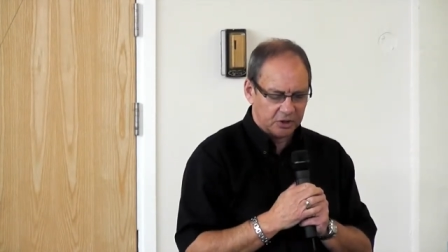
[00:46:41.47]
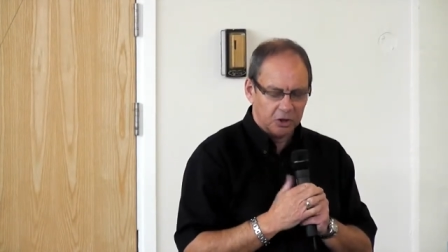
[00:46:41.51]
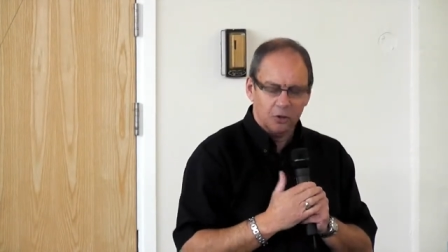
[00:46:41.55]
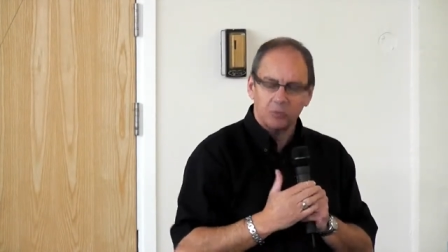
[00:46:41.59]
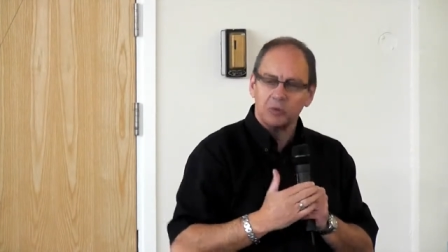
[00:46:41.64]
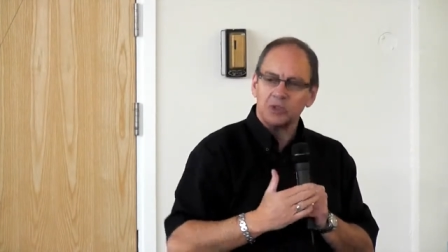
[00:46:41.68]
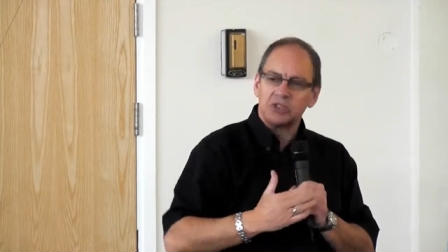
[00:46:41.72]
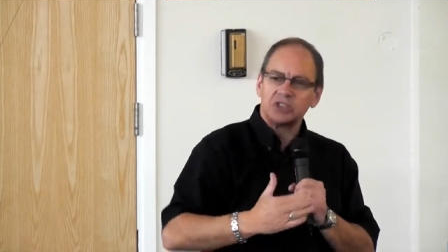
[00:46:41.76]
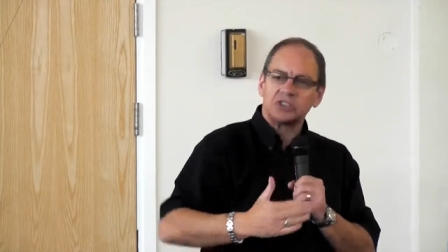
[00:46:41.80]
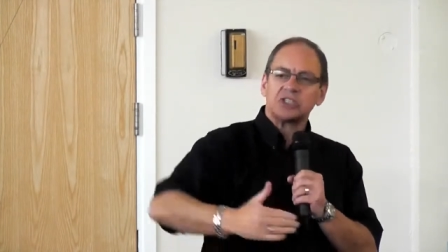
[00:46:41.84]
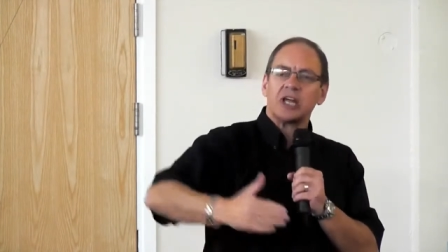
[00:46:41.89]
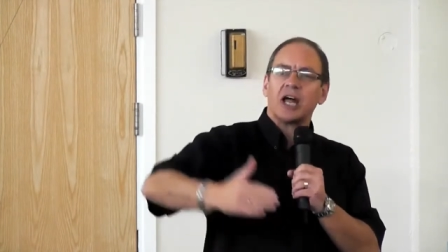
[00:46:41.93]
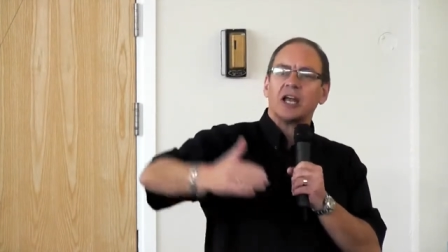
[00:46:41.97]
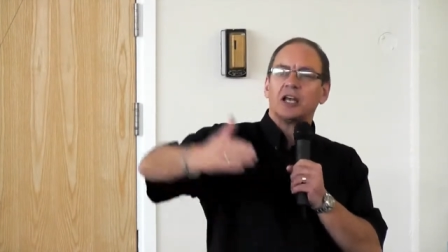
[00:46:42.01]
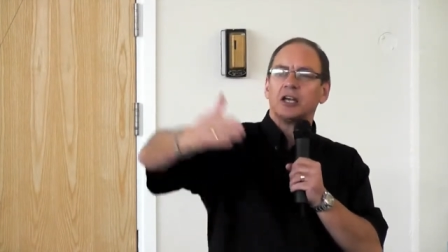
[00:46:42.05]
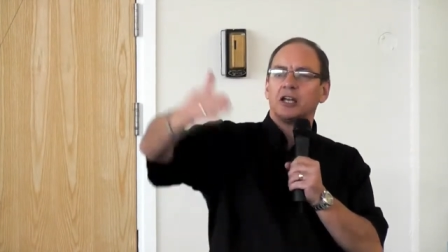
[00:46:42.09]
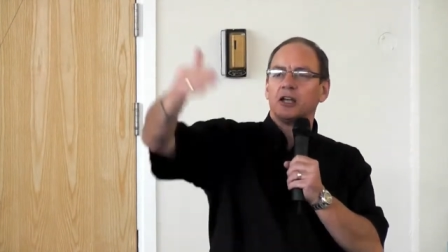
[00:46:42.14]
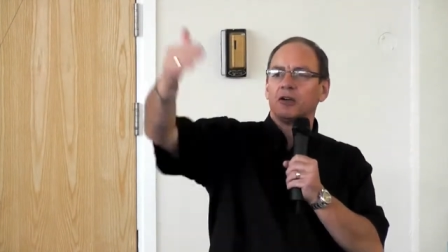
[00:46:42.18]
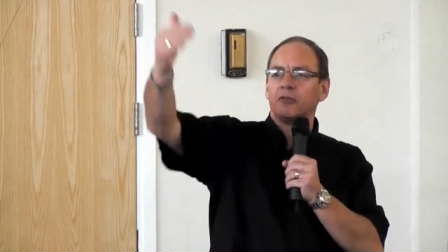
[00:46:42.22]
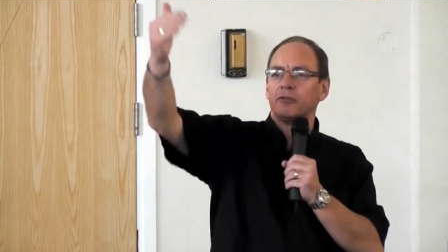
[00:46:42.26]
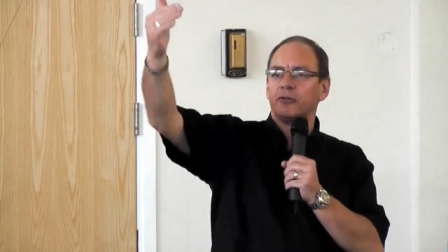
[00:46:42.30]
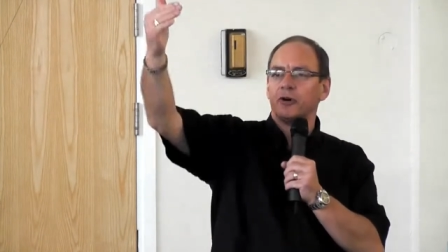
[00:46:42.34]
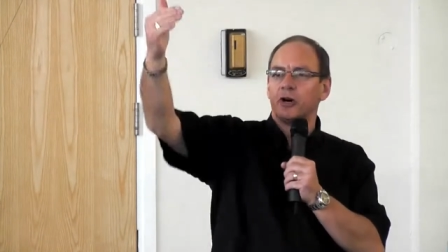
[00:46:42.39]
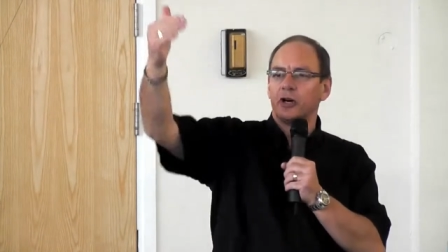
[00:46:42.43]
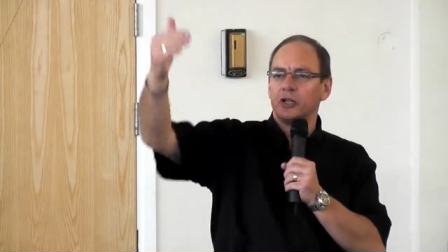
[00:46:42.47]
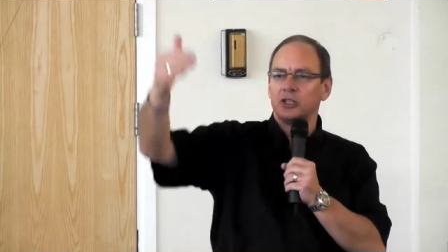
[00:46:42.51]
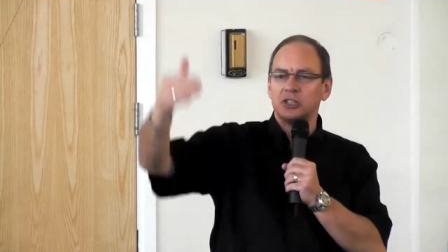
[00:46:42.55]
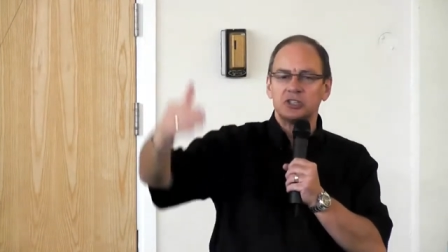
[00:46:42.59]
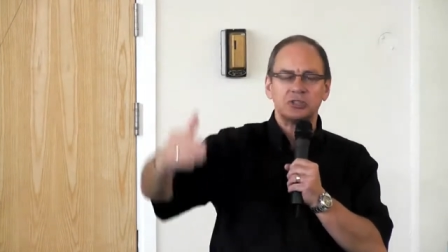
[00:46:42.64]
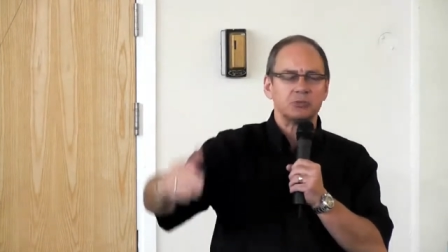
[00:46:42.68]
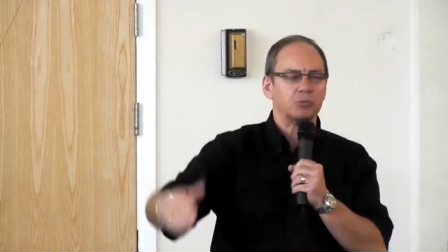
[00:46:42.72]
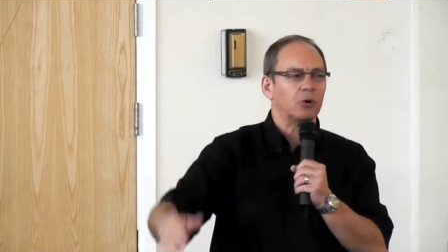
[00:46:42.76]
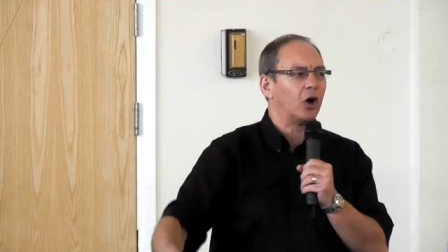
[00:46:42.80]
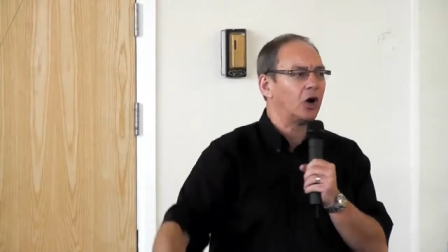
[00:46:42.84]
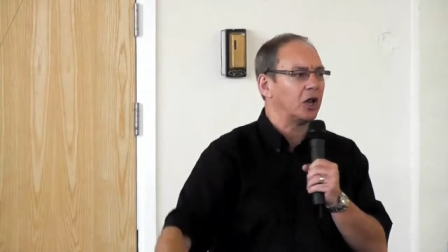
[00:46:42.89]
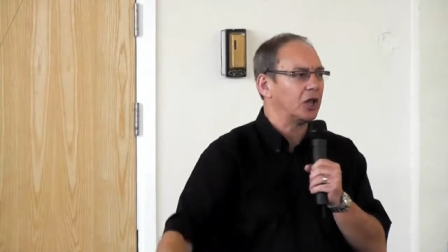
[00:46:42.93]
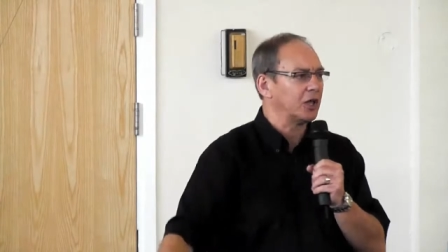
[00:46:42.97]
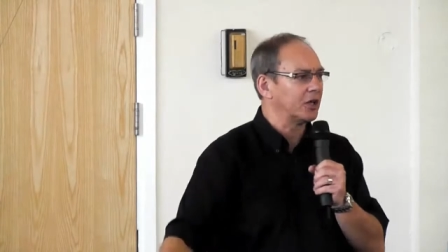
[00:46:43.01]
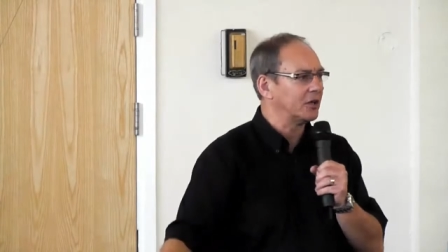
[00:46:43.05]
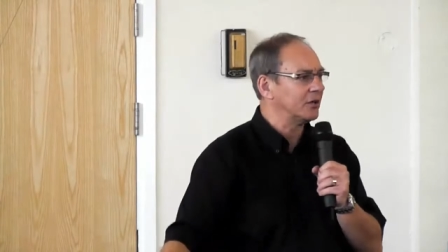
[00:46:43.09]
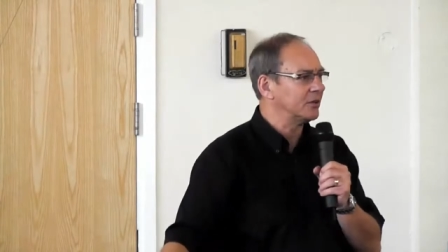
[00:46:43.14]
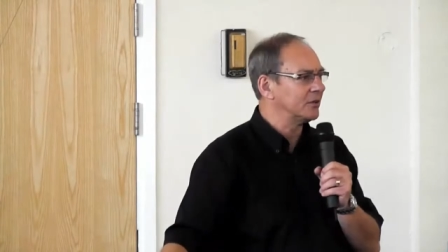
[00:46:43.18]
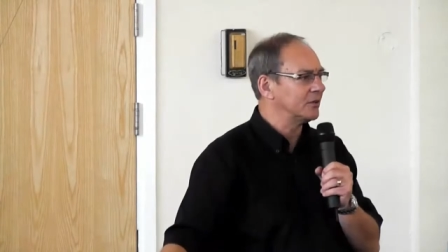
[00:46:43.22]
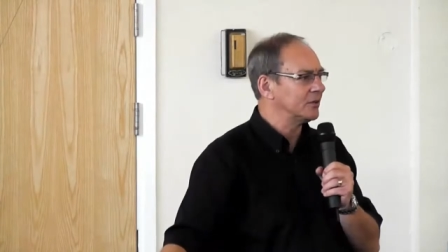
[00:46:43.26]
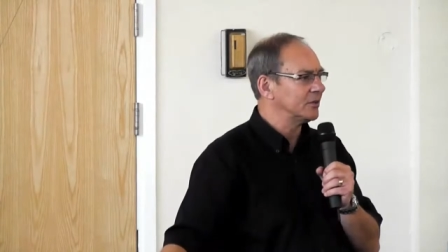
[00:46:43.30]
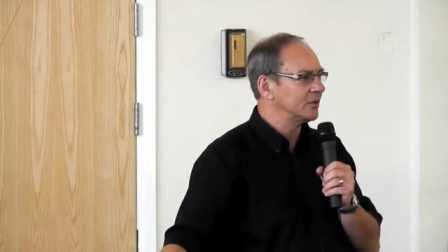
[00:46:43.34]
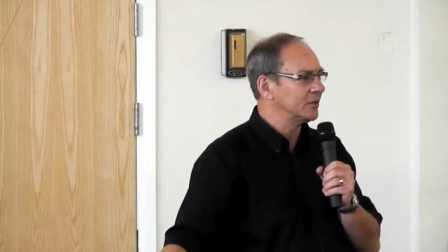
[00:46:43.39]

Who are we standing for this morning?